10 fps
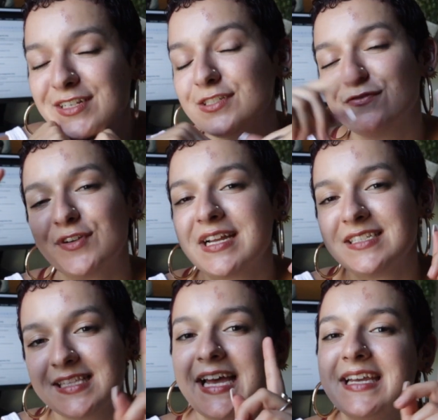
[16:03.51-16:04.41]
Don't forget
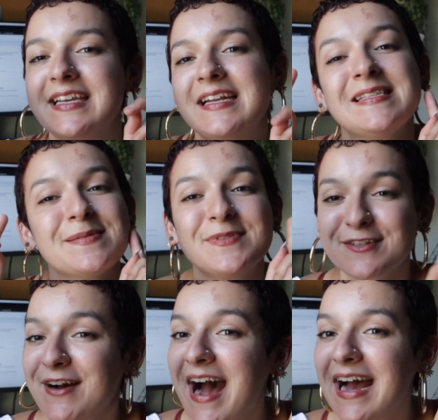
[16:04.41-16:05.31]
to like and
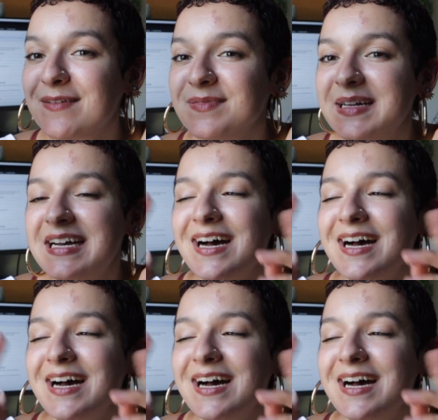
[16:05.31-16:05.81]
subscribe.